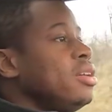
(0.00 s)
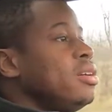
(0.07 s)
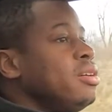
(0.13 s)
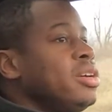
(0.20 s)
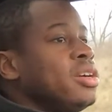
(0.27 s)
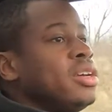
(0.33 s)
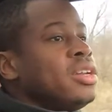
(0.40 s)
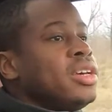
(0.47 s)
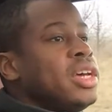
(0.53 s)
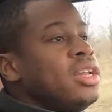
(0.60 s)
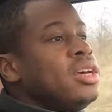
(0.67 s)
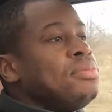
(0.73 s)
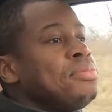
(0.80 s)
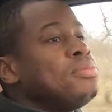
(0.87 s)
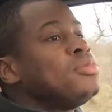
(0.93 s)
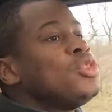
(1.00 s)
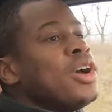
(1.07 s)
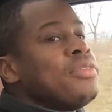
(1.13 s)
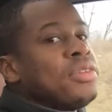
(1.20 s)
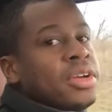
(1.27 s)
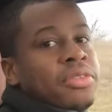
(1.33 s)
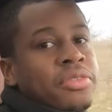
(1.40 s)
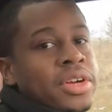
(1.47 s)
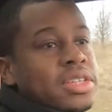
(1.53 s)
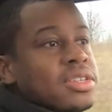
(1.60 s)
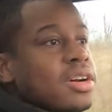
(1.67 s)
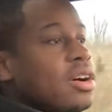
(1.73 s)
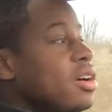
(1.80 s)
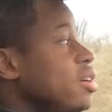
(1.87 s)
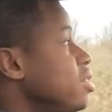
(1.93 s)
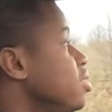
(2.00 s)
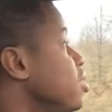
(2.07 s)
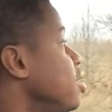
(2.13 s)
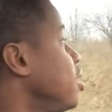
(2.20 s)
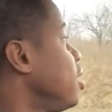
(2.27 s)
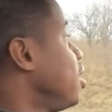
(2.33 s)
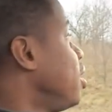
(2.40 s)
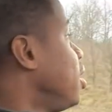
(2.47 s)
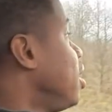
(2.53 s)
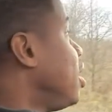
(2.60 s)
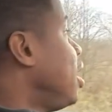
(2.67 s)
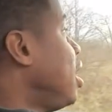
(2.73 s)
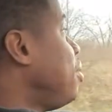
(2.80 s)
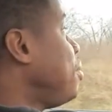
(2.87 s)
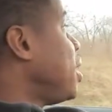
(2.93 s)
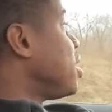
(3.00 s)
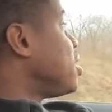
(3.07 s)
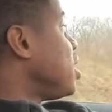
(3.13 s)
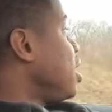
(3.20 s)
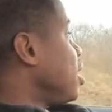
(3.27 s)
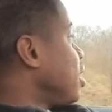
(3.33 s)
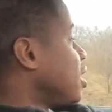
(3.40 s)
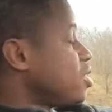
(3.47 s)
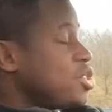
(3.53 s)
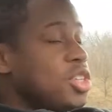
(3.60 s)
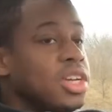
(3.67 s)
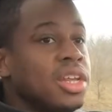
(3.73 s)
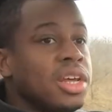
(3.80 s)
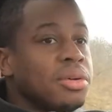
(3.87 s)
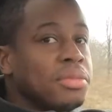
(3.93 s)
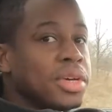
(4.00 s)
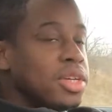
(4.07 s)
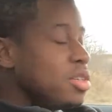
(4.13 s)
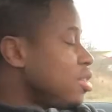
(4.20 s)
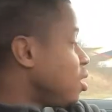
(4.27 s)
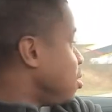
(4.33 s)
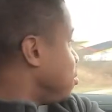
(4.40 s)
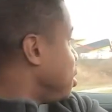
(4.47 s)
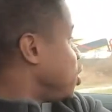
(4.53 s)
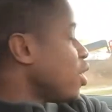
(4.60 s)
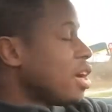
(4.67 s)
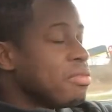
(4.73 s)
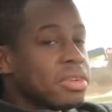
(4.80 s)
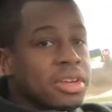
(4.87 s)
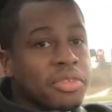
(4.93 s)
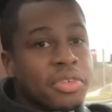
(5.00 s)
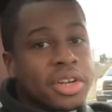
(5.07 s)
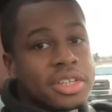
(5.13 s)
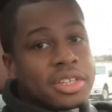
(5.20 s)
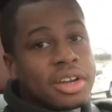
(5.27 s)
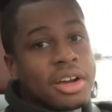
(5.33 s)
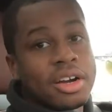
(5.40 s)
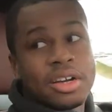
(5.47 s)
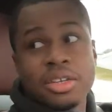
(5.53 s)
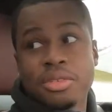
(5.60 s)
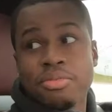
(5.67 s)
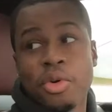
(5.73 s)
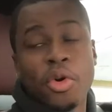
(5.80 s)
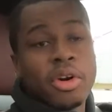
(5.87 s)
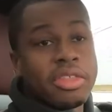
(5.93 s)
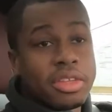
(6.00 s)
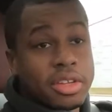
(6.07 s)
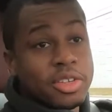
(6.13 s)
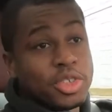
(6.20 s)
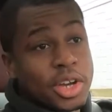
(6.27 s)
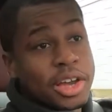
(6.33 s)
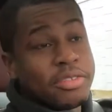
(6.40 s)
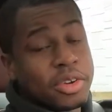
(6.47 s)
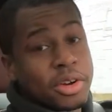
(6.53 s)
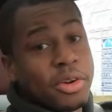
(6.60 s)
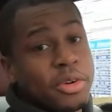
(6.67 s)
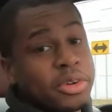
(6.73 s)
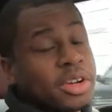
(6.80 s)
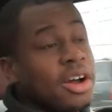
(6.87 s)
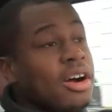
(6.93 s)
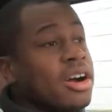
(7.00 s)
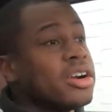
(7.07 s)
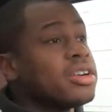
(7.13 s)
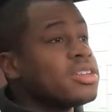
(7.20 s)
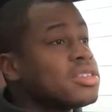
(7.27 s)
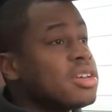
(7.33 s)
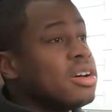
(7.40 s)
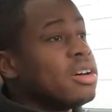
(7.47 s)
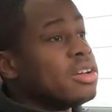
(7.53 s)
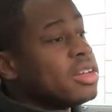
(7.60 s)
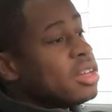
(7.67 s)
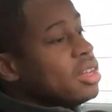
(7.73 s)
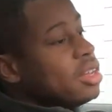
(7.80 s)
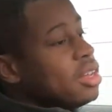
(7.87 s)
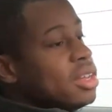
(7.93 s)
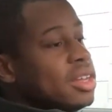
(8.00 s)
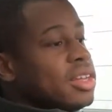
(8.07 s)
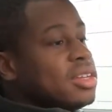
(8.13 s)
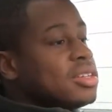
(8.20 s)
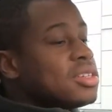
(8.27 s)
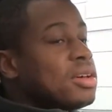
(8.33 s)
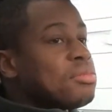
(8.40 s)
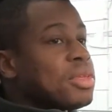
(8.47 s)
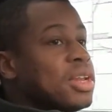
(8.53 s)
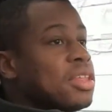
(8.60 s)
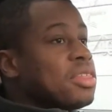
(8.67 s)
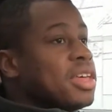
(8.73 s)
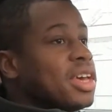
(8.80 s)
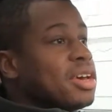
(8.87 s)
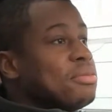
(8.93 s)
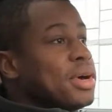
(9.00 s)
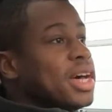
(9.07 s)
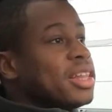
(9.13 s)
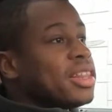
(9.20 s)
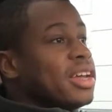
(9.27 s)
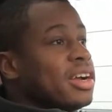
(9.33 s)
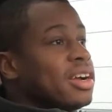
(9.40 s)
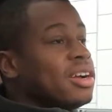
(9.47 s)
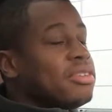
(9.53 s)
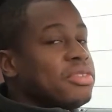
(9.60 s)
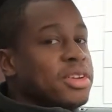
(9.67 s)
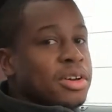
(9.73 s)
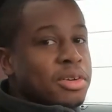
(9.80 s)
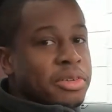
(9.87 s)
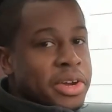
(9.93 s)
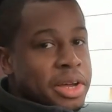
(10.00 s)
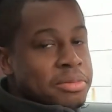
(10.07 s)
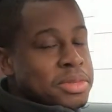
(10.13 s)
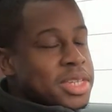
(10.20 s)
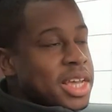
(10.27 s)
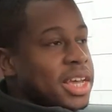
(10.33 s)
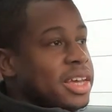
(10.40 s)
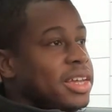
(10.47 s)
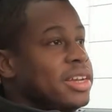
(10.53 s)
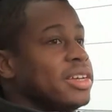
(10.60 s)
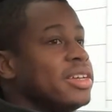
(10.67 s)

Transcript: you're going to end up driving your friends' cars. And I'm not saying that's cheating, but you shouldn't be driving your friends' cars more than you drive your own car. So, something to think about there, if you know what I'm saying.